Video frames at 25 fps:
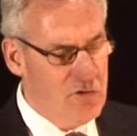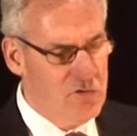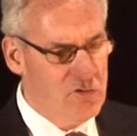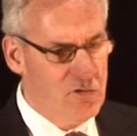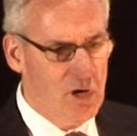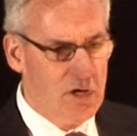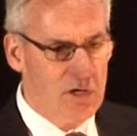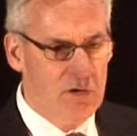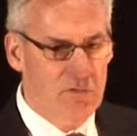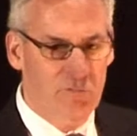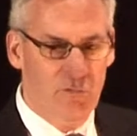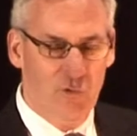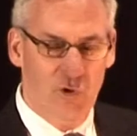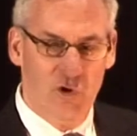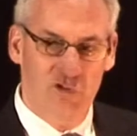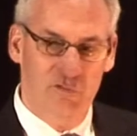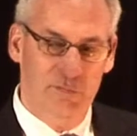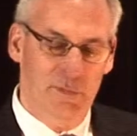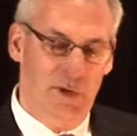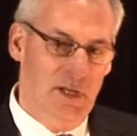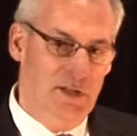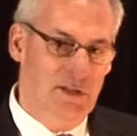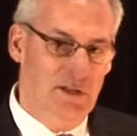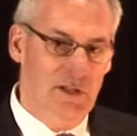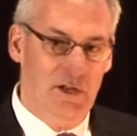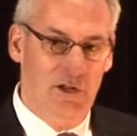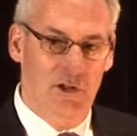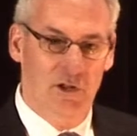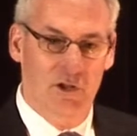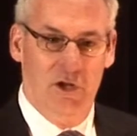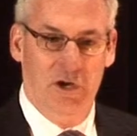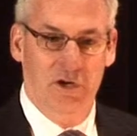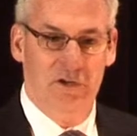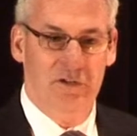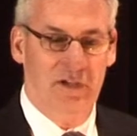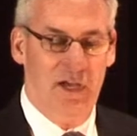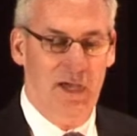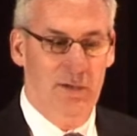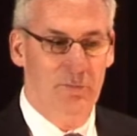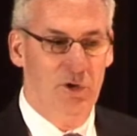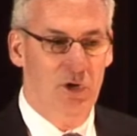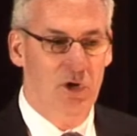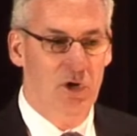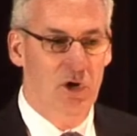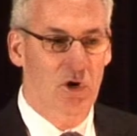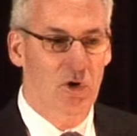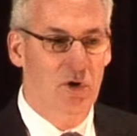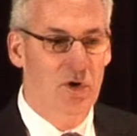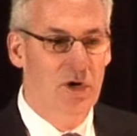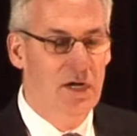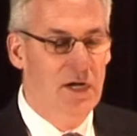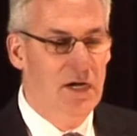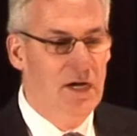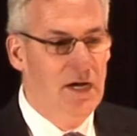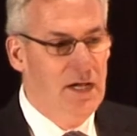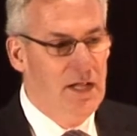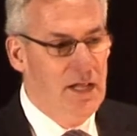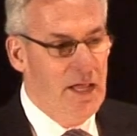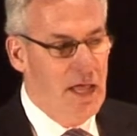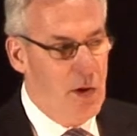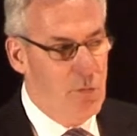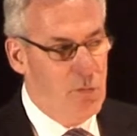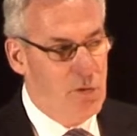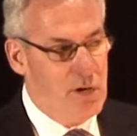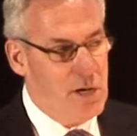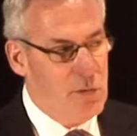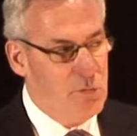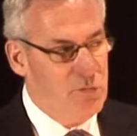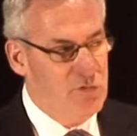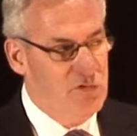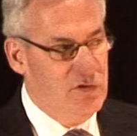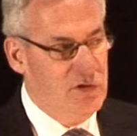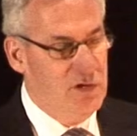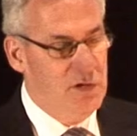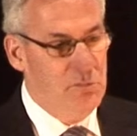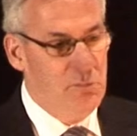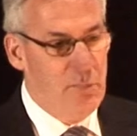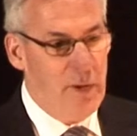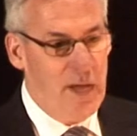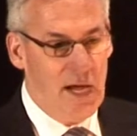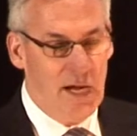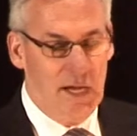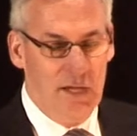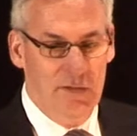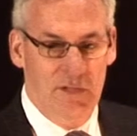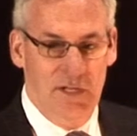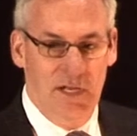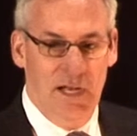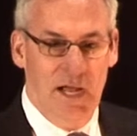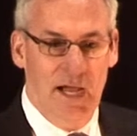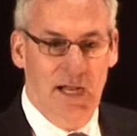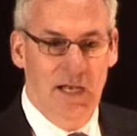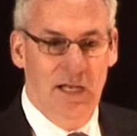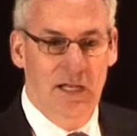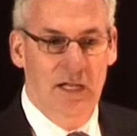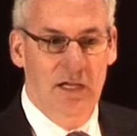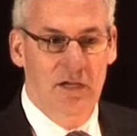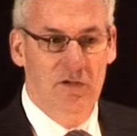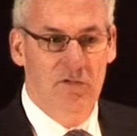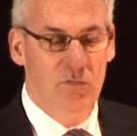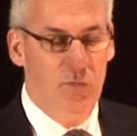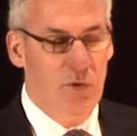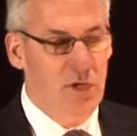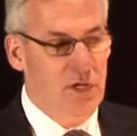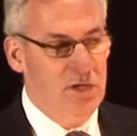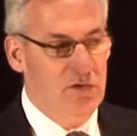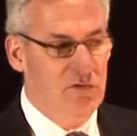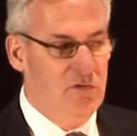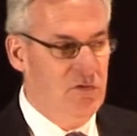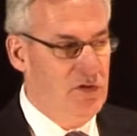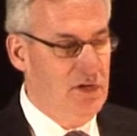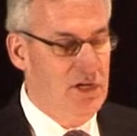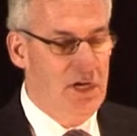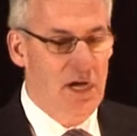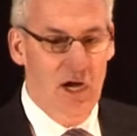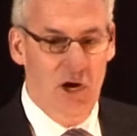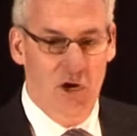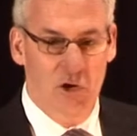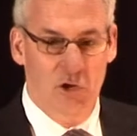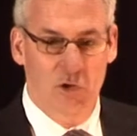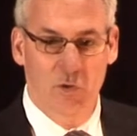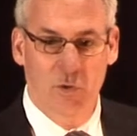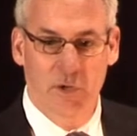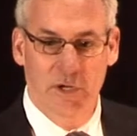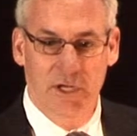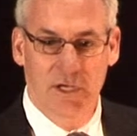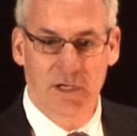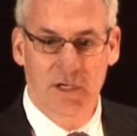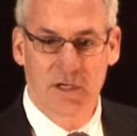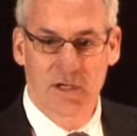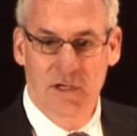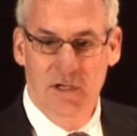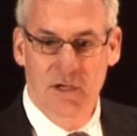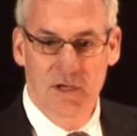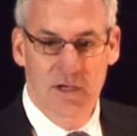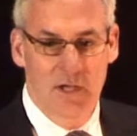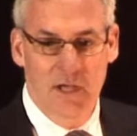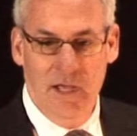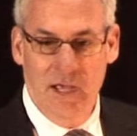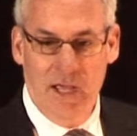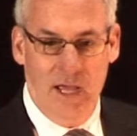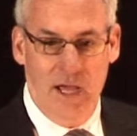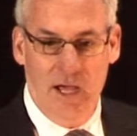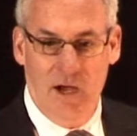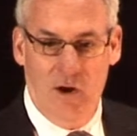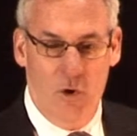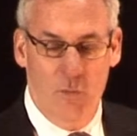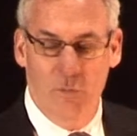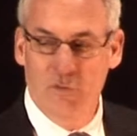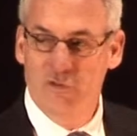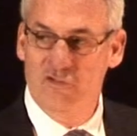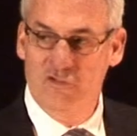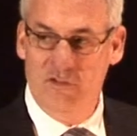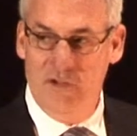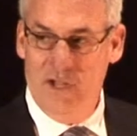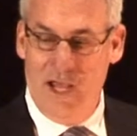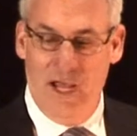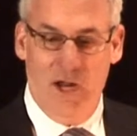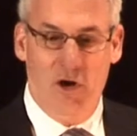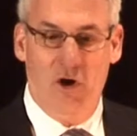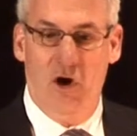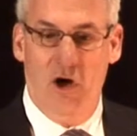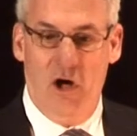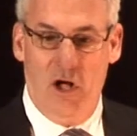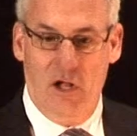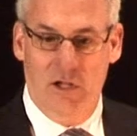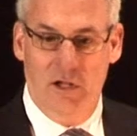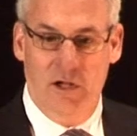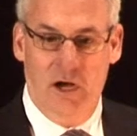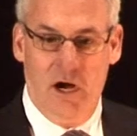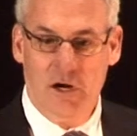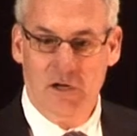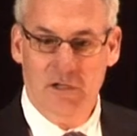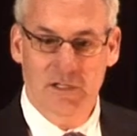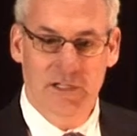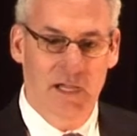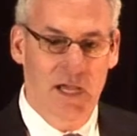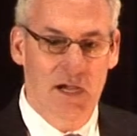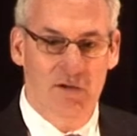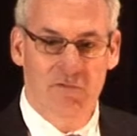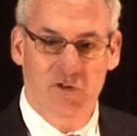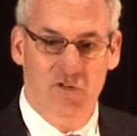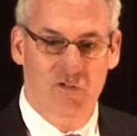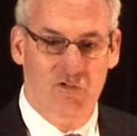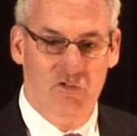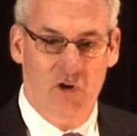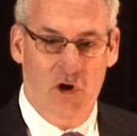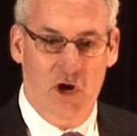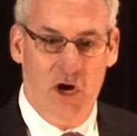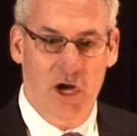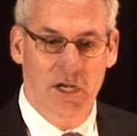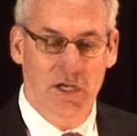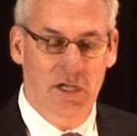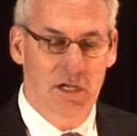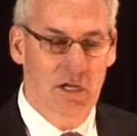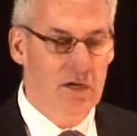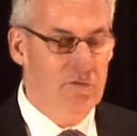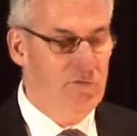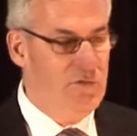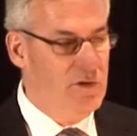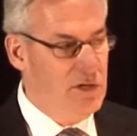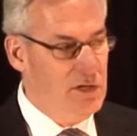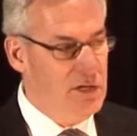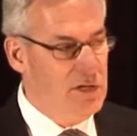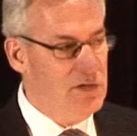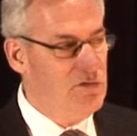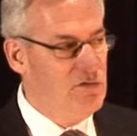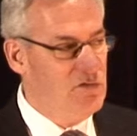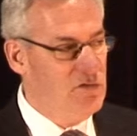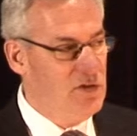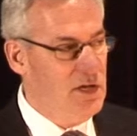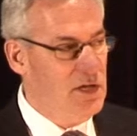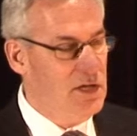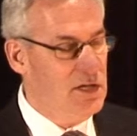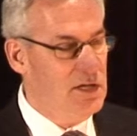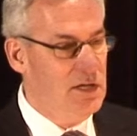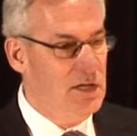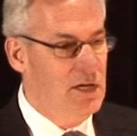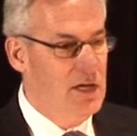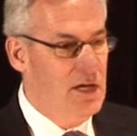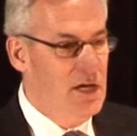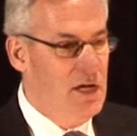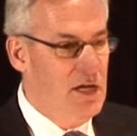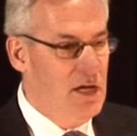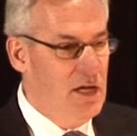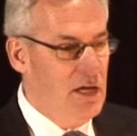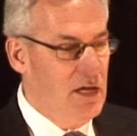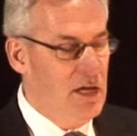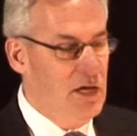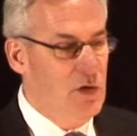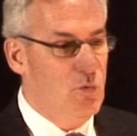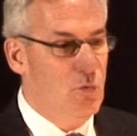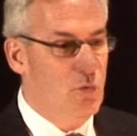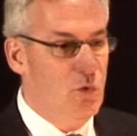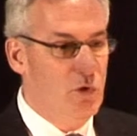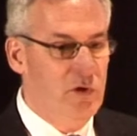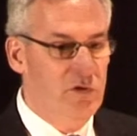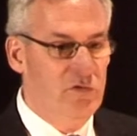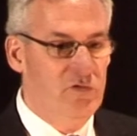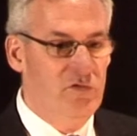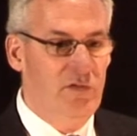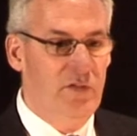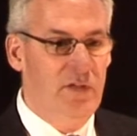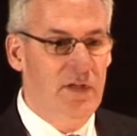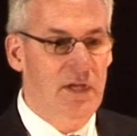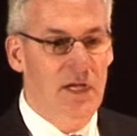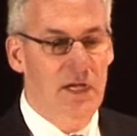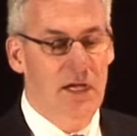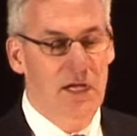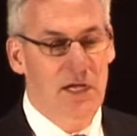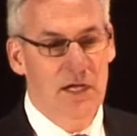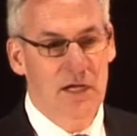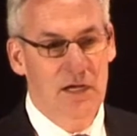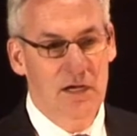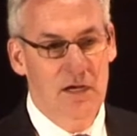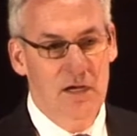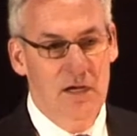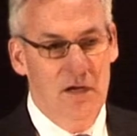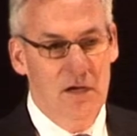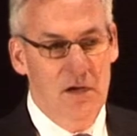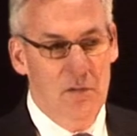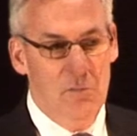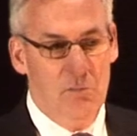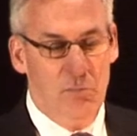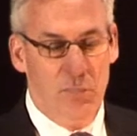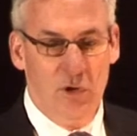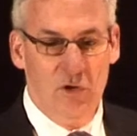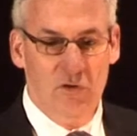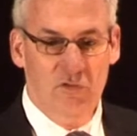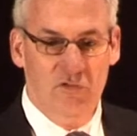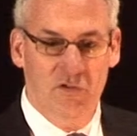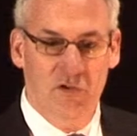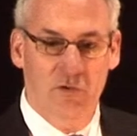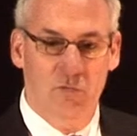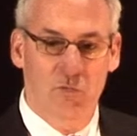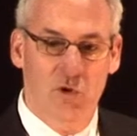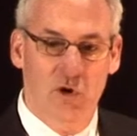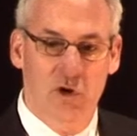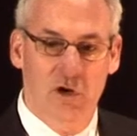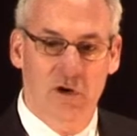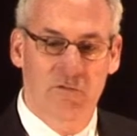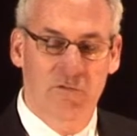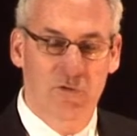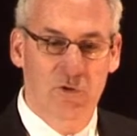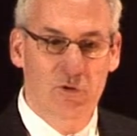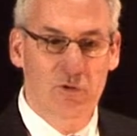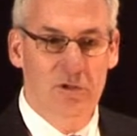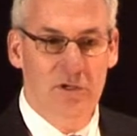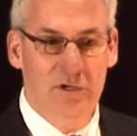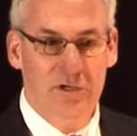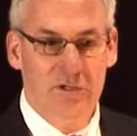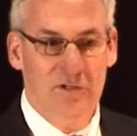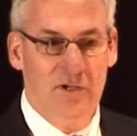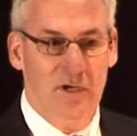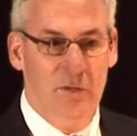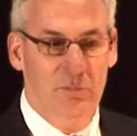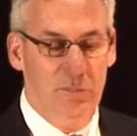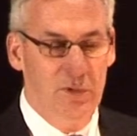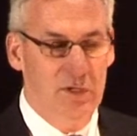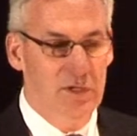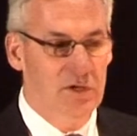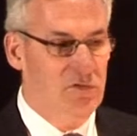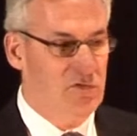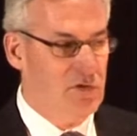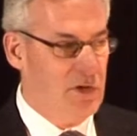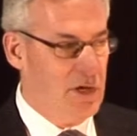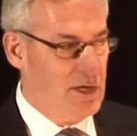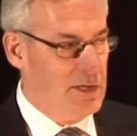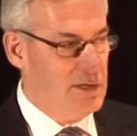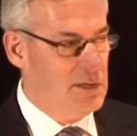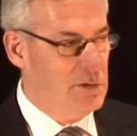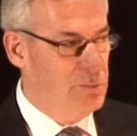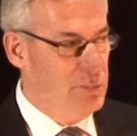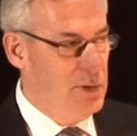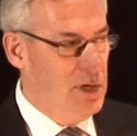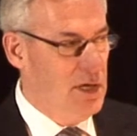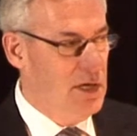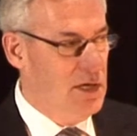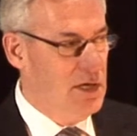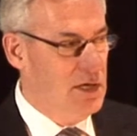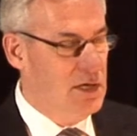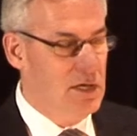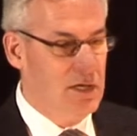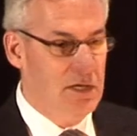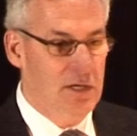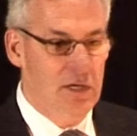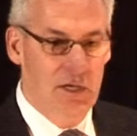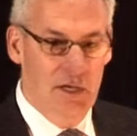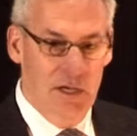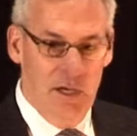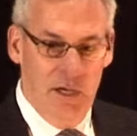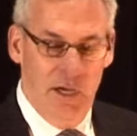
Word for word: drug enforcement. I did it a long time ago, and when I was in back in the 90s, we didn't see heroin almost at all, hardly ever saw it. And if you did see it, it was the person where if you looked up an encyclopedia